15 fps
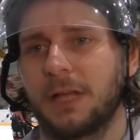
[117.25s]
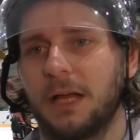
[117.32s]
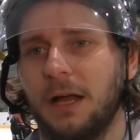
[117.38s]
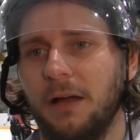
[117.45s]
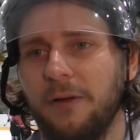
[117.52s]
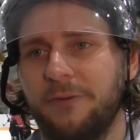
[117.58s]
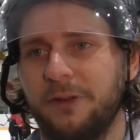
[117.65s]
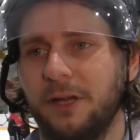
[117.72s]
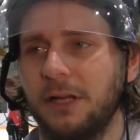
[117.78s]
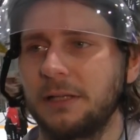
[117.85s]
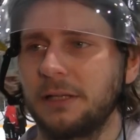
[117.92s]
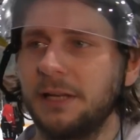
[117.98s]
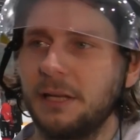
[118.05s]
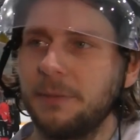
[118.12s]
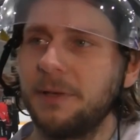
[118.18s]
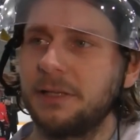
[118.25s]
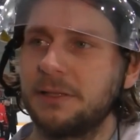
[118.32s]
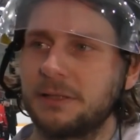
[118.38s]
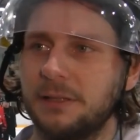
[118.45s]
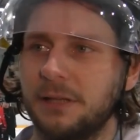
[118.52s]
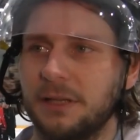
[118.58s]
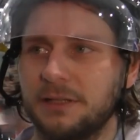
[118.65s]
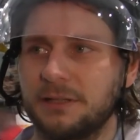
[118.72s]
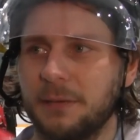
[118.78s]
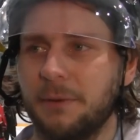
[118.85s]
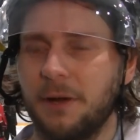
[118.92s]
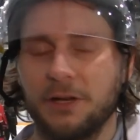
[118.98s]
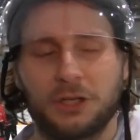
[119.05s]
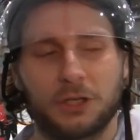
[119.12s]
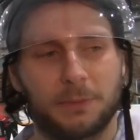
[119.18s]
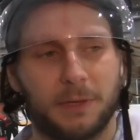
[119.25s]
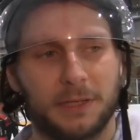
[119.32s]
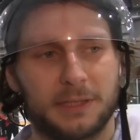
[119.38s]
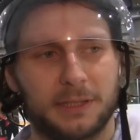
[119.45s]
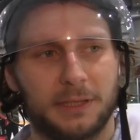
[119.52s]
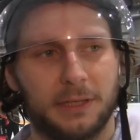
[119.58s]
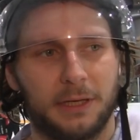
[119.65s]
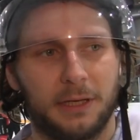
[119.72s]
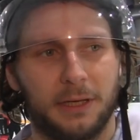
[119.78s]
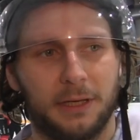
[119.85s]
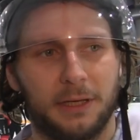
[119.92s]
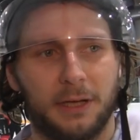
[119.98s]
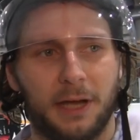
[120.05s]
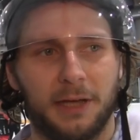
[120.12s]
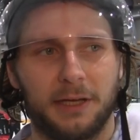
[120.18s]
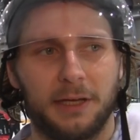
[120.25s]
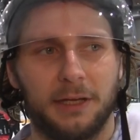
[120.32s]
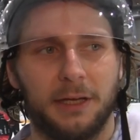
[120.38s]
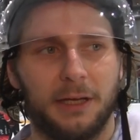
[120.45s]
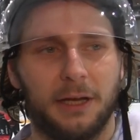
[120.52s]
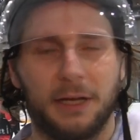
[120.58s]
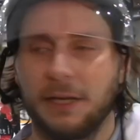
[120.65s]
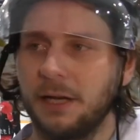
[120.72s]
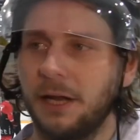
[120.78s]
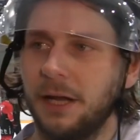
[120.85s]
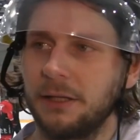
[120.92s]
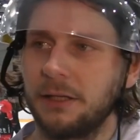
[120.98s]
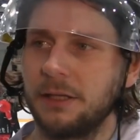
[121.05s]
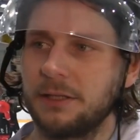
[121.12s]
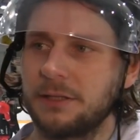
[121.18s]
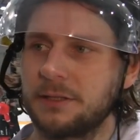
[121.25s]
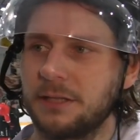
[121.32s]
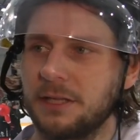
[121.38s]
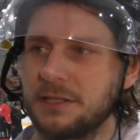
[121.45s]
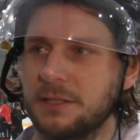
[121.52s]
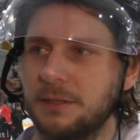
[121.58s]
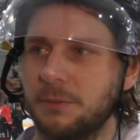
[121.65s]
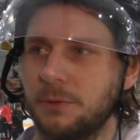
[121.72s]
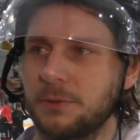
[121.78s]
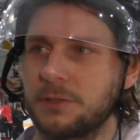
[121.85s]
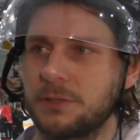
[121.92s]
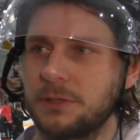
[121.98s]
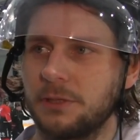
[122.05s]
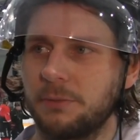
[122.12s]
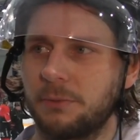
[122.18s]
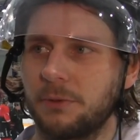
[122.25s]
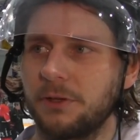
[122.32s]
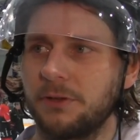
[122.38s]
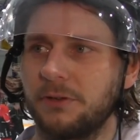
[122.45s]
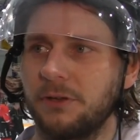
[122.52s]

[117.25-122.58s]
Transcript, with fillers: I feel it a little bit, not that much, but uh, I can uh, I can handle it. That's the most important